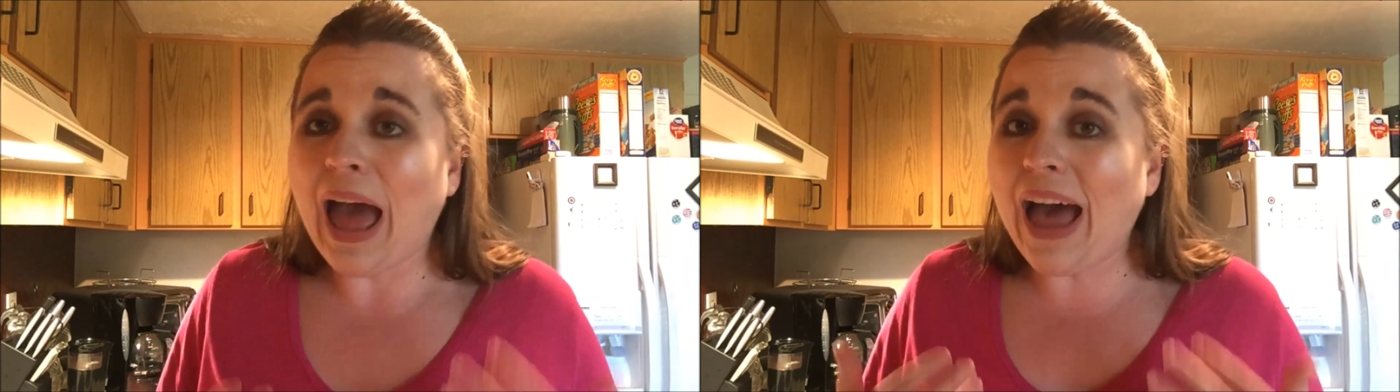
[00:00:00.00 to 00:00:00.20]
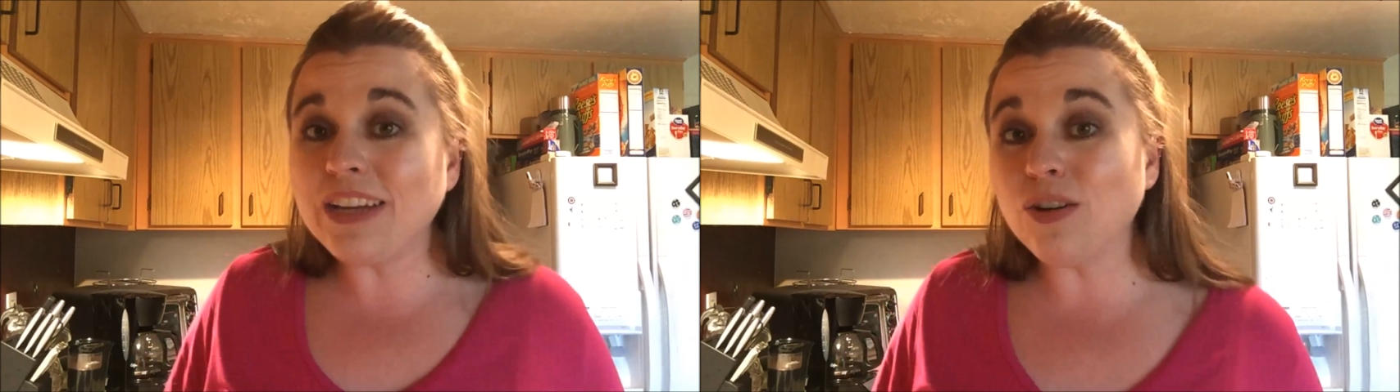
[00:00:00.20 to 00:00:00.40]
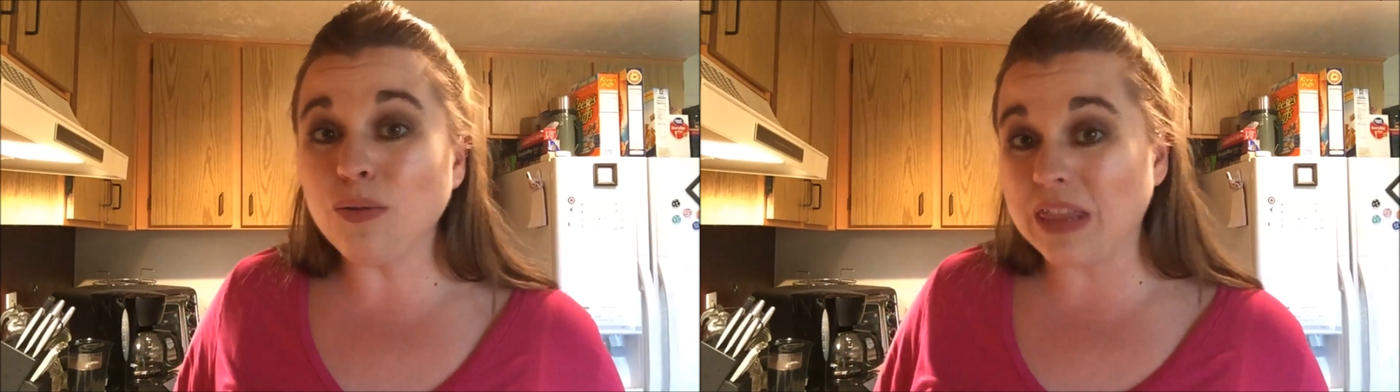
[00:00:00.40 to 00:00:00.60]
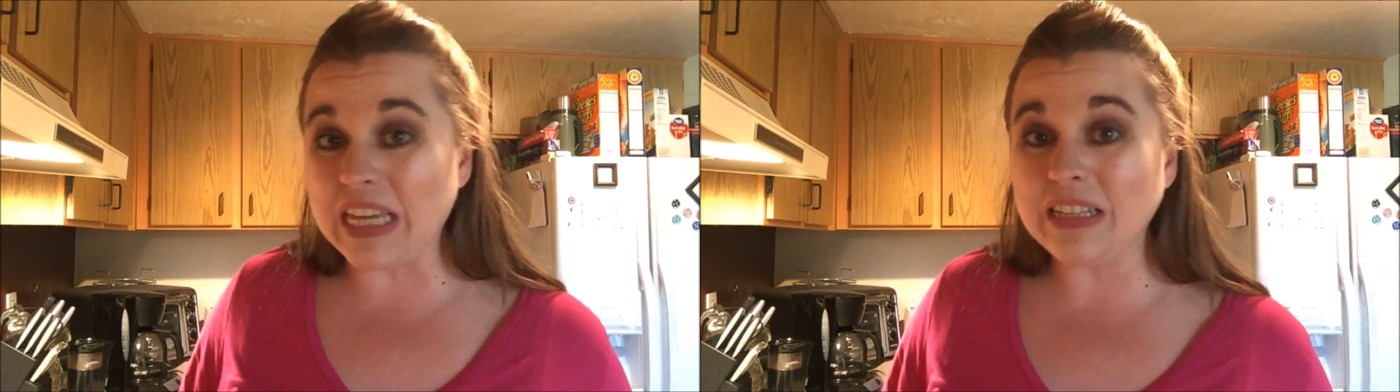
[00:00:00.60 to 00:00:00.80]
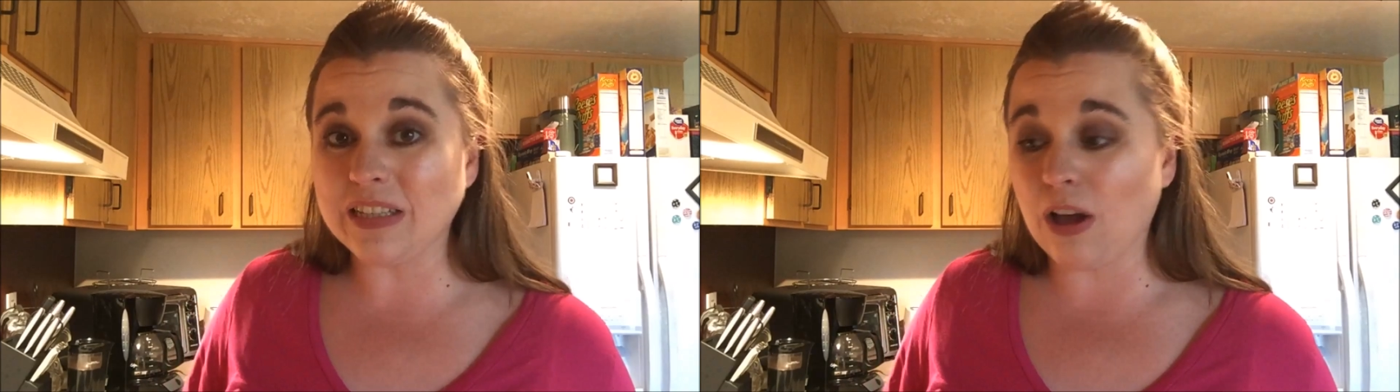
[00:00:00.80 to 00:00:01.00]
I don't
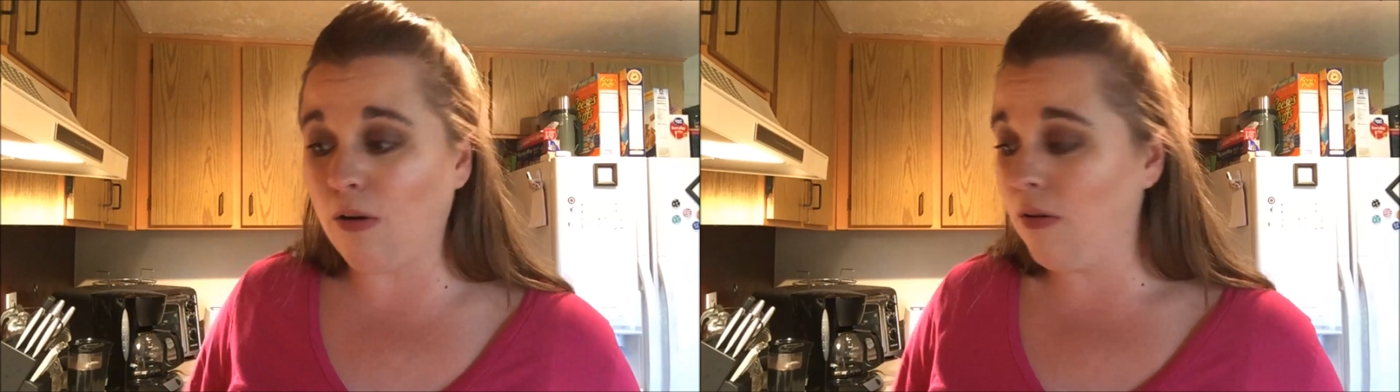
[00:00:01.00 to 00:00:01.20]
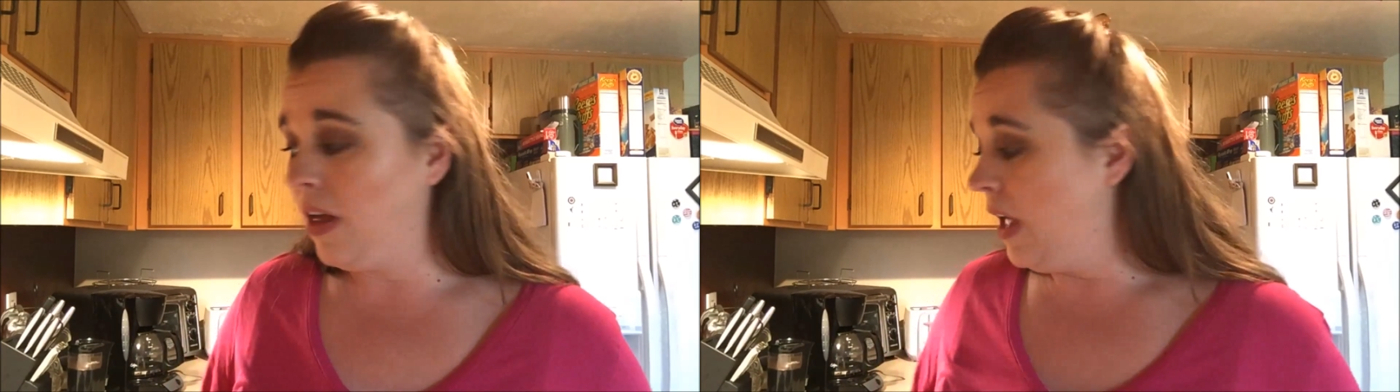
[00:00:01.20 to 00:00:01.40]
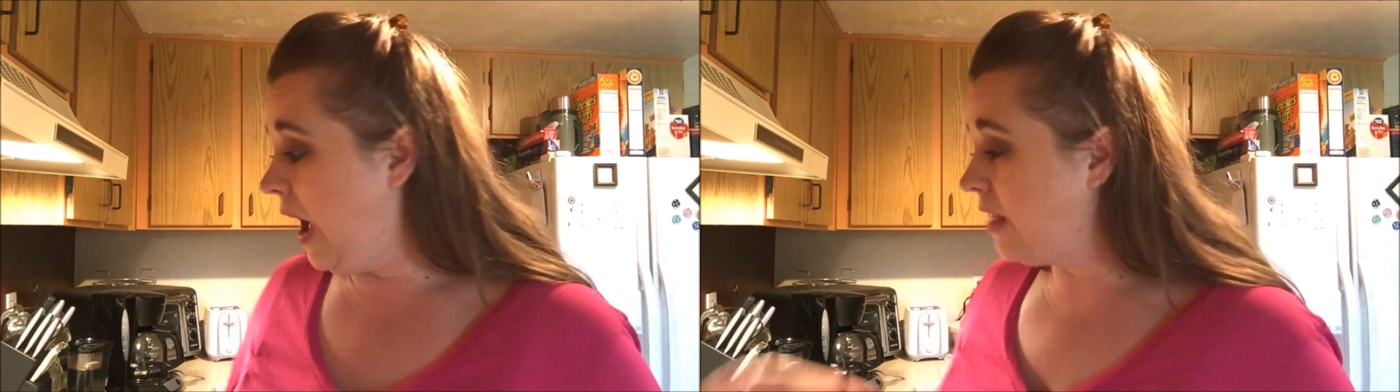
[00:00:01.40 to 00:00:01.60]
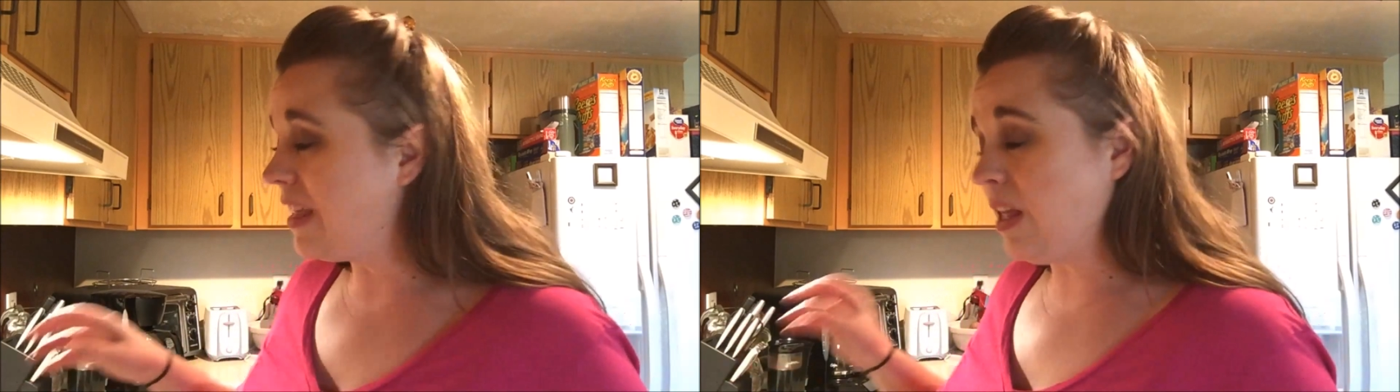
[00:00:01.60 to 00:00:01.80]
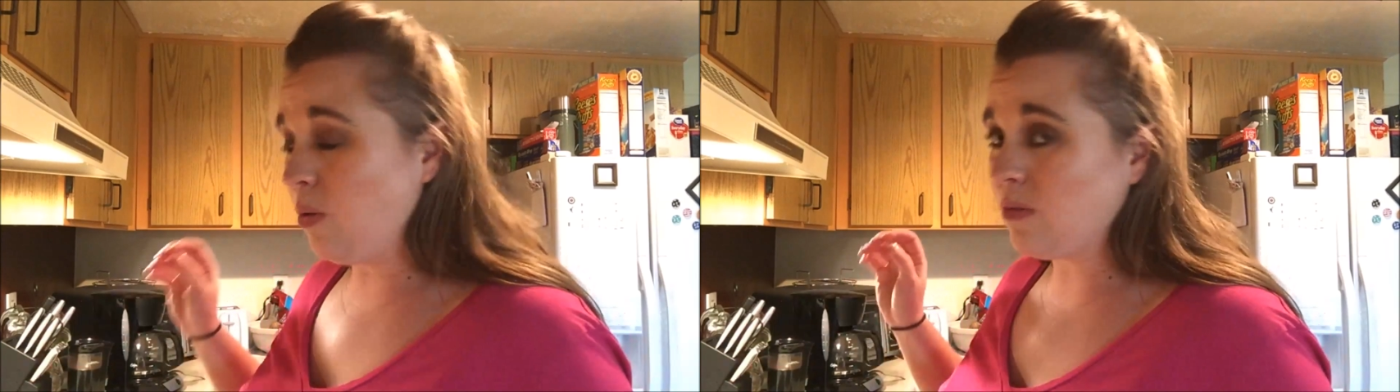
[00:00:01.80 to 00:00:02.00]
think so. I
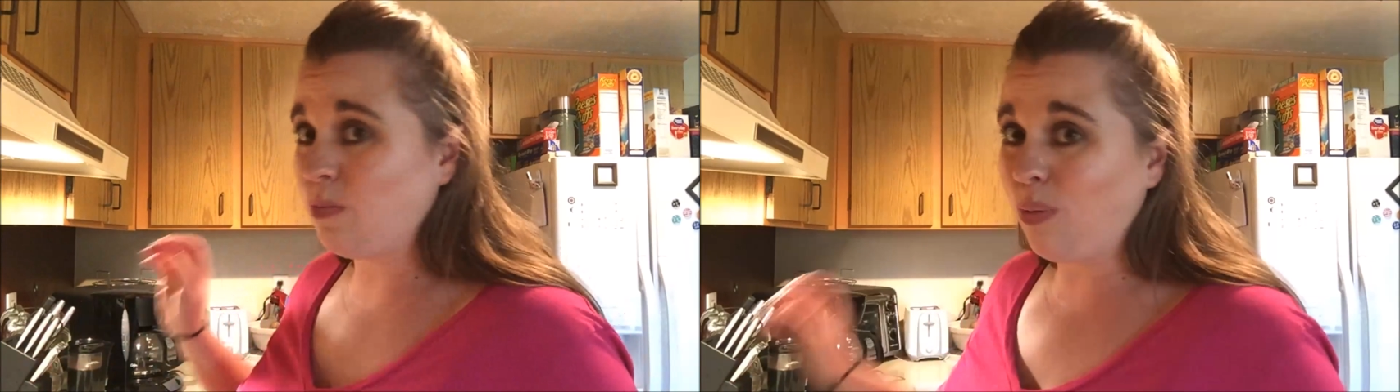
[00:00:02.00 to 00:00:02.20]
think it was